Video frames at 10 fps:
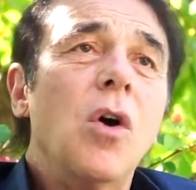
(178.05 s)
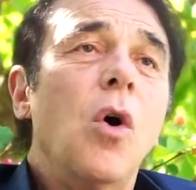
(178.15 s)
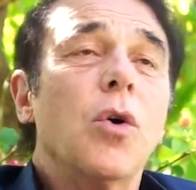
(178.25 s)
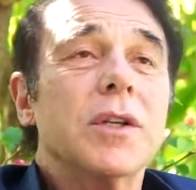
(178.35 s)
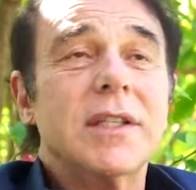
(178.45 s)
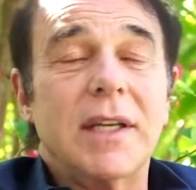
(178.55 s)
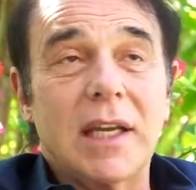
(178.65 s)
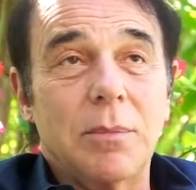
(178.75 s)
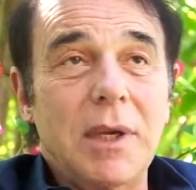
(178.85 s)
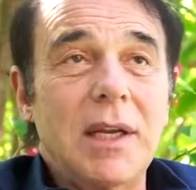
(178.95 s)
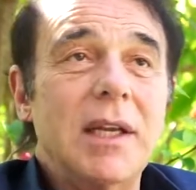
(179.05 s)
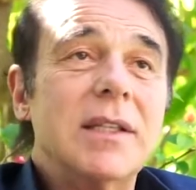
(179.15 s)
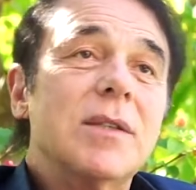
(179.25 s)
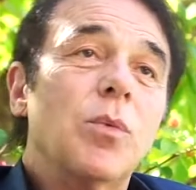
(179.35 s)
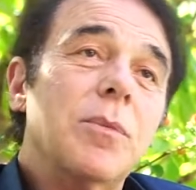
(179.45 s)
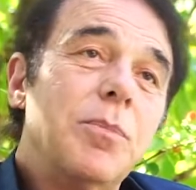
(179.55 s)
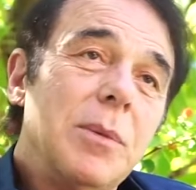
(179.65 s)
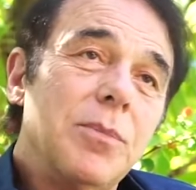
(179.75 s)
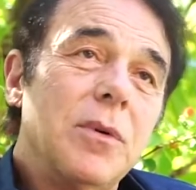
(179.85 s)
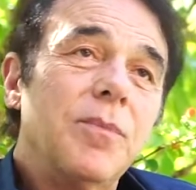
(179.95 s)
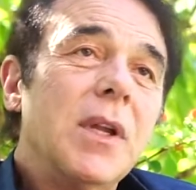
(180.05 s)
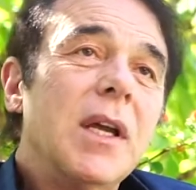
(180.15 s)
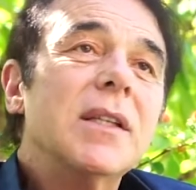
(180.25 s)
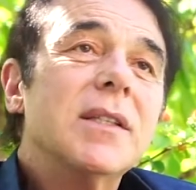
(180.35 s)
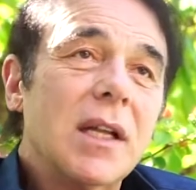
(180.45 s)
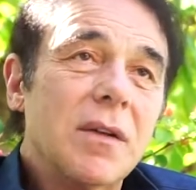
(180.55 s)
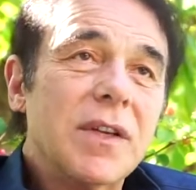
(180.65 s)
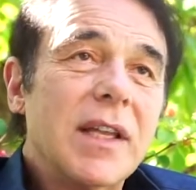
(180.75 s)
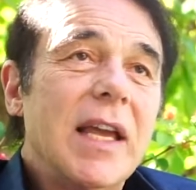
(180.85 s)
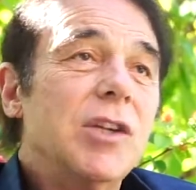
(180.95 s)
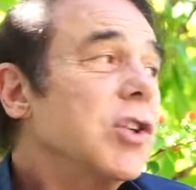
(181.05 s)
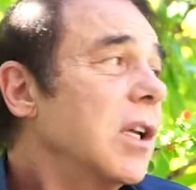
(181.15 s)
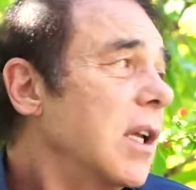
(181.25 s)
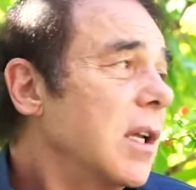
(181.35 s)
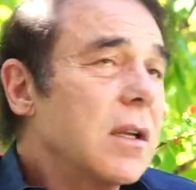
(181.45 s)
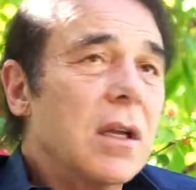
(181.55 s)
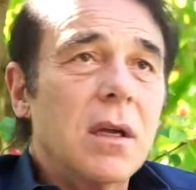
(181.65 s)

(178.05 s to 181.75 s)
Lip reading: or sitting in meetings with people, instead of engaging in